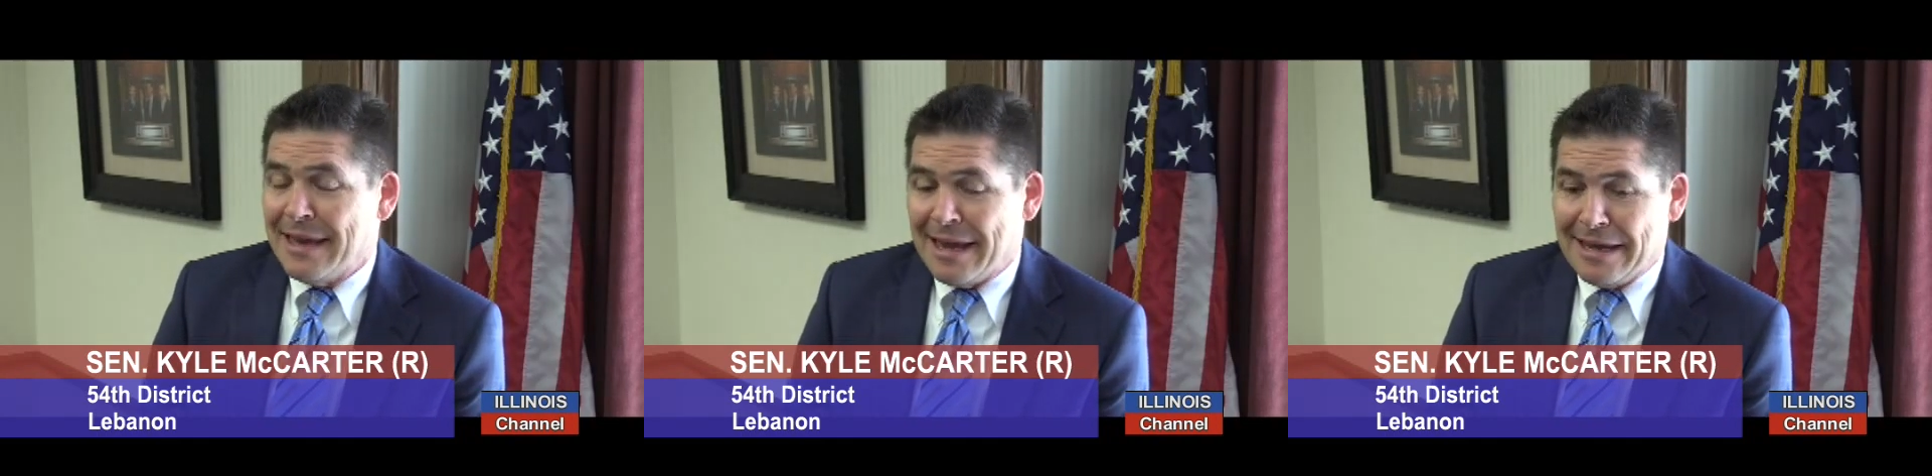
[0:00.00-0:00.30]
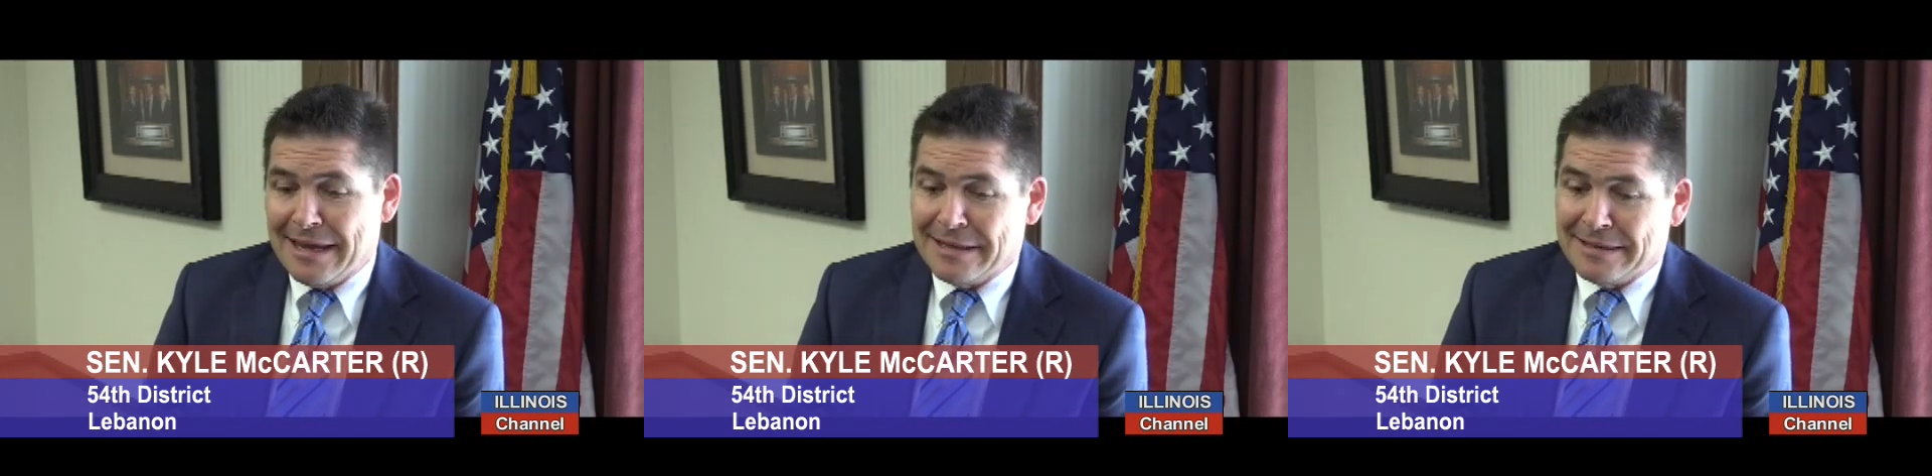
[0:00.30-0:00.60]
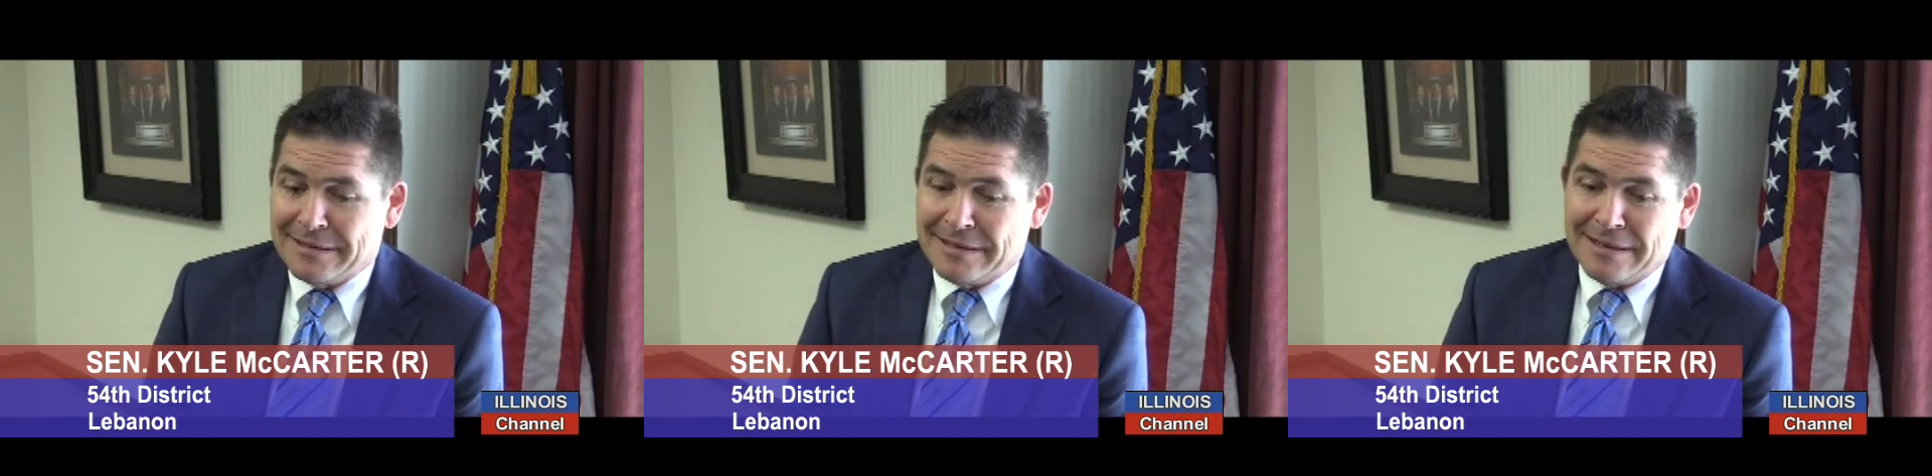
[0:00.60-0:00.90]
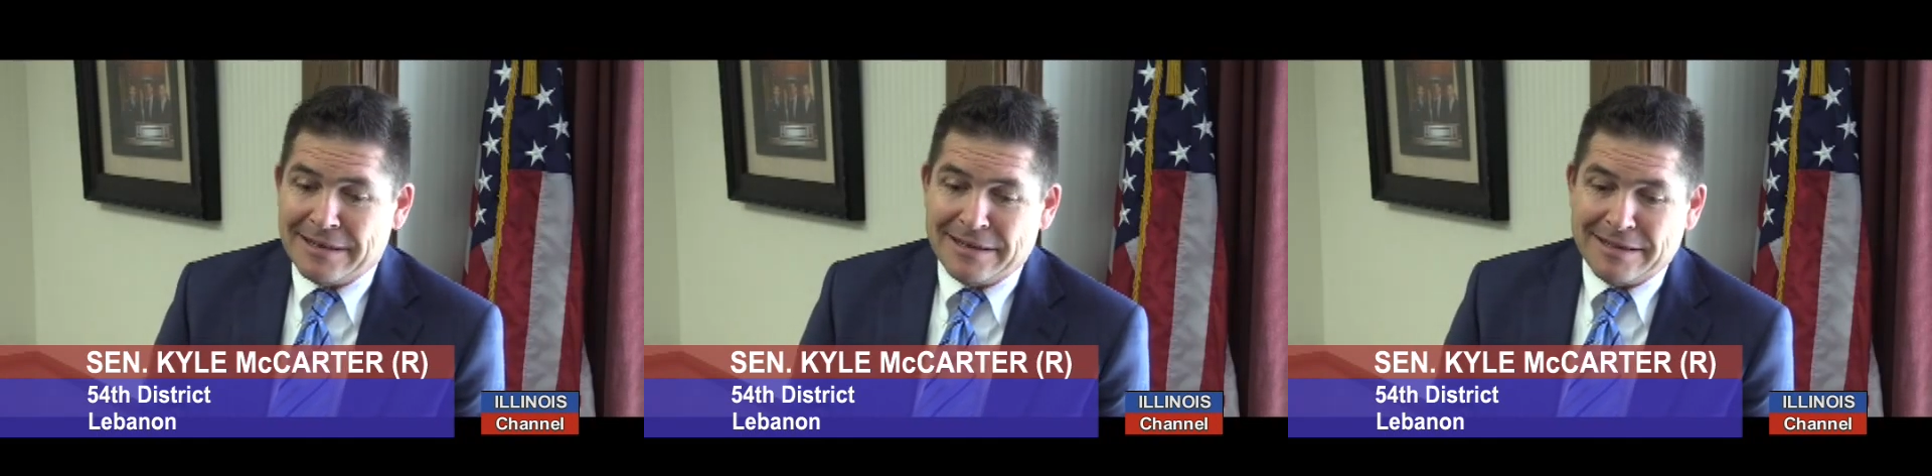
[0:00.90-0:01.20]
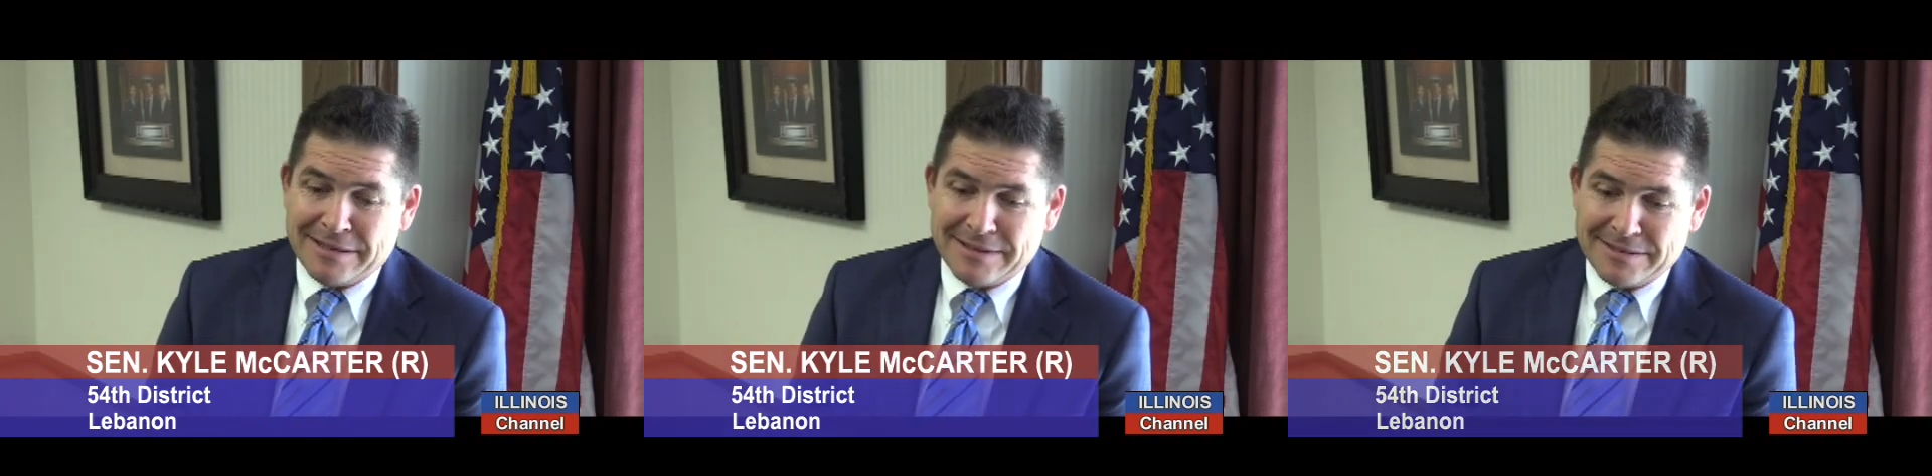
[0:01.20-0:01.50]
And
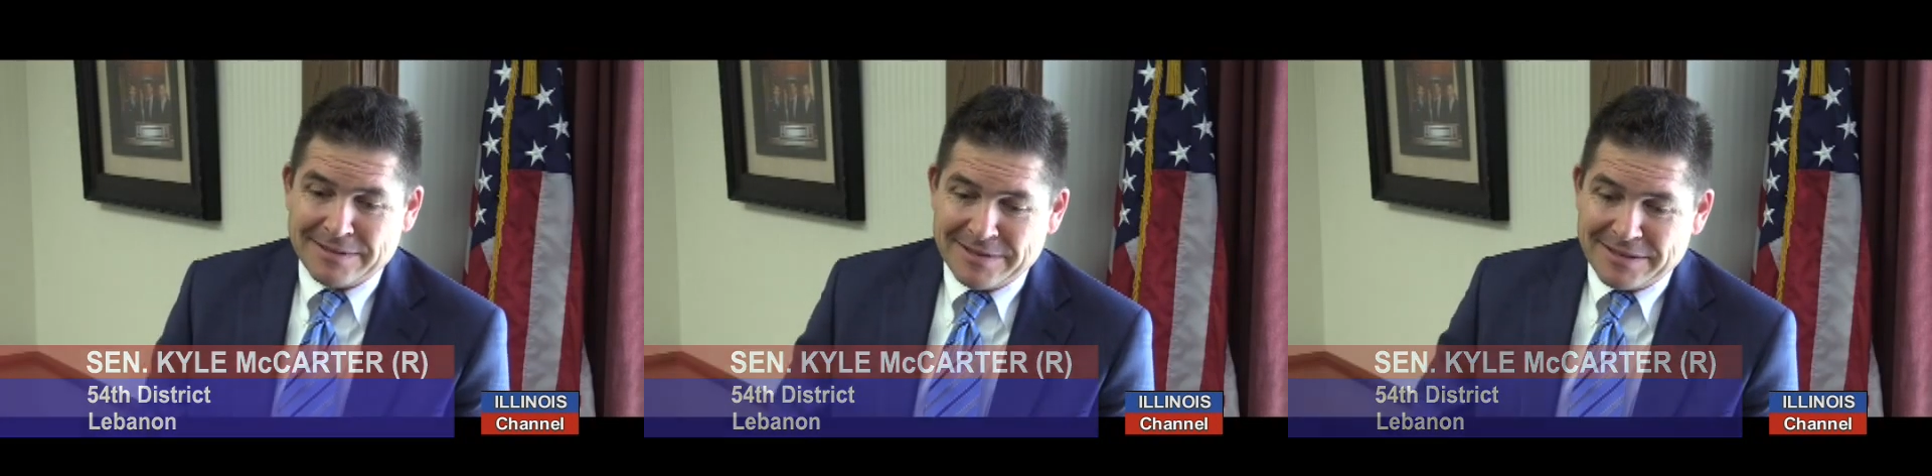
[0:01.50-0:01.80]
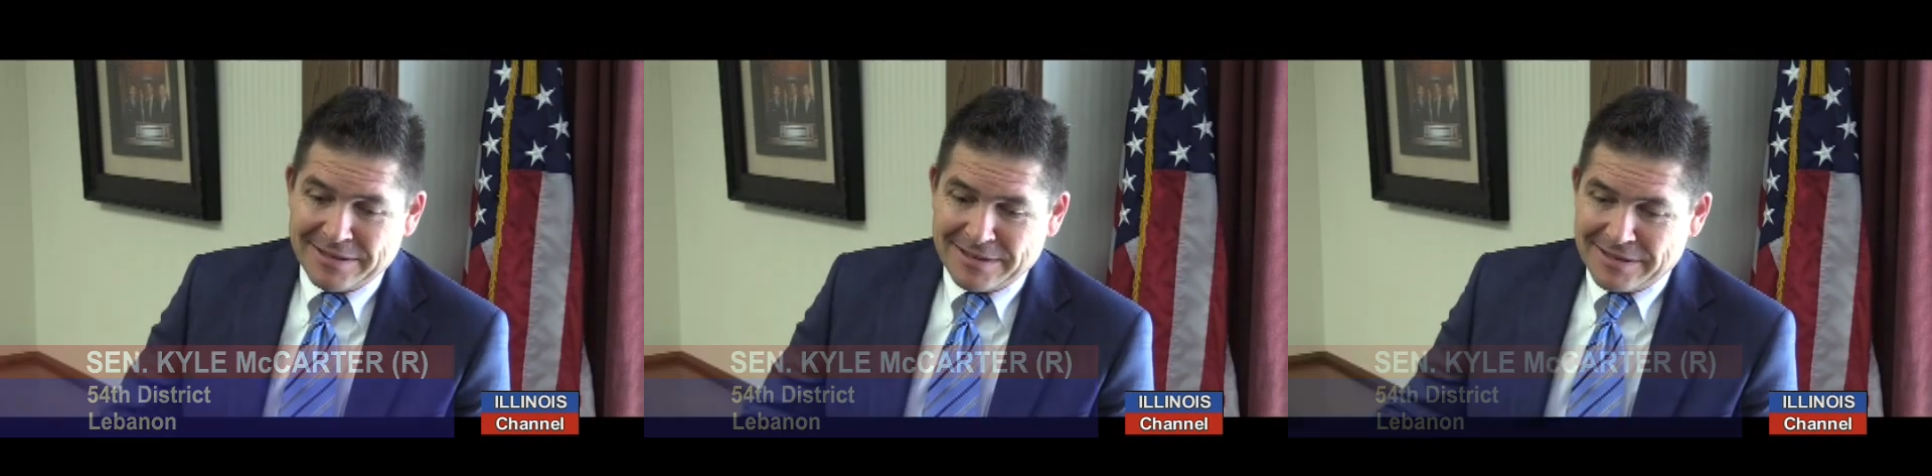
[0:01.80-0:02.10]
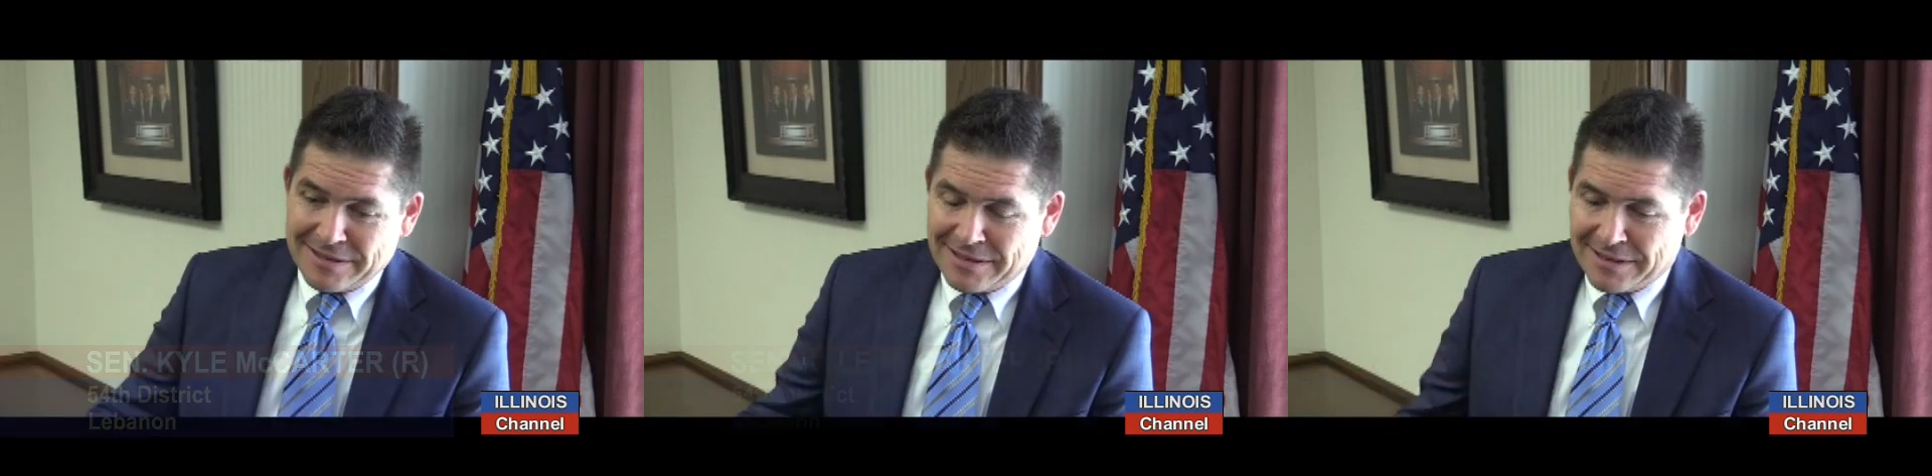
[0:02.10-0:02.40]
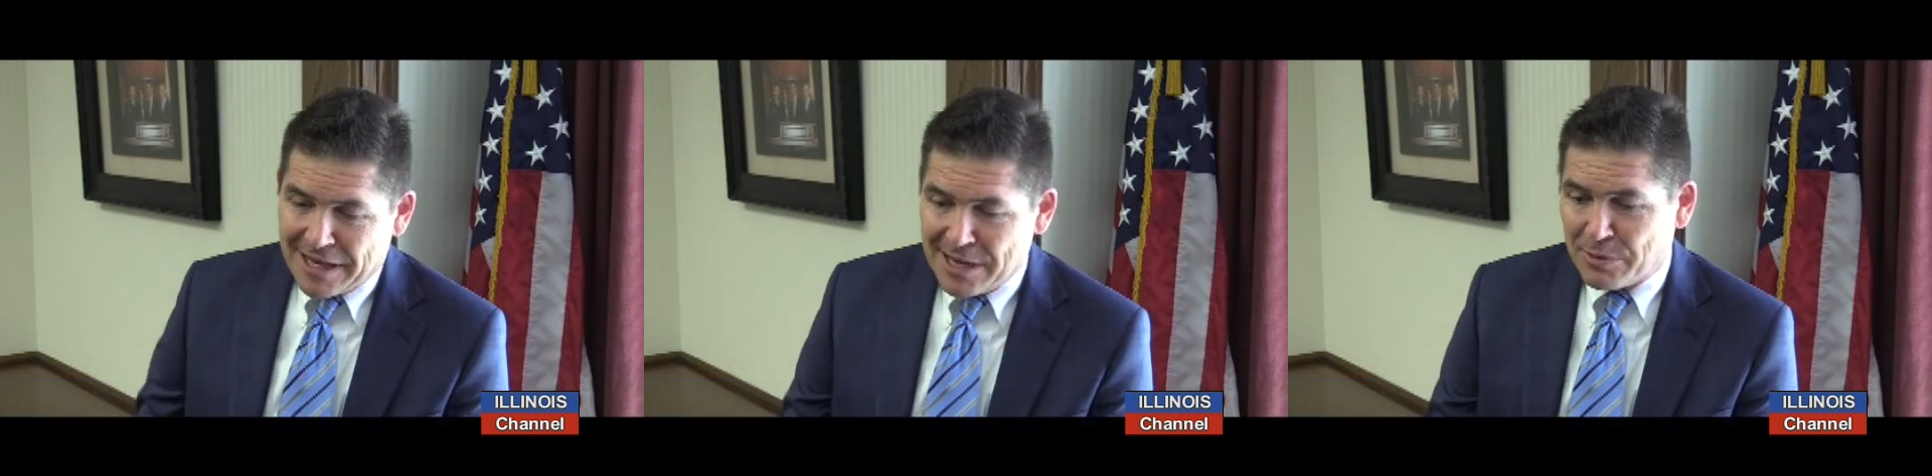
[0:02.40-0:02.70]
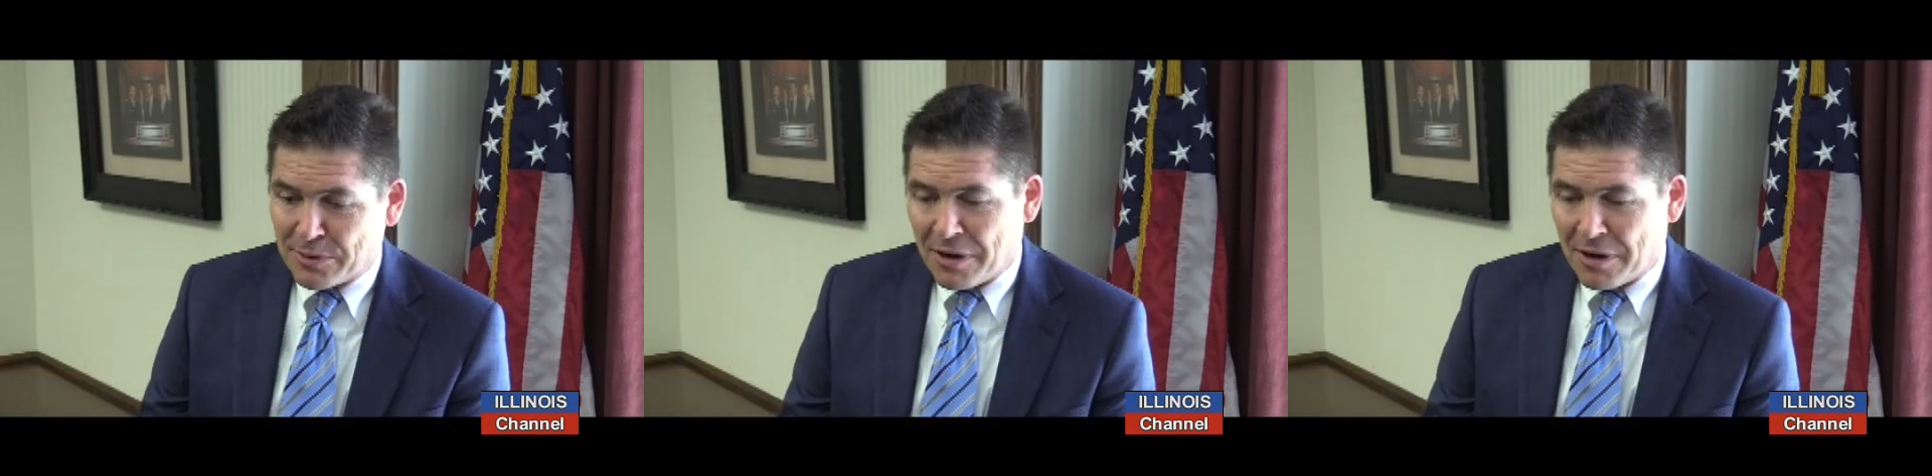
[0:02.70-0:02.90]
uh, labor,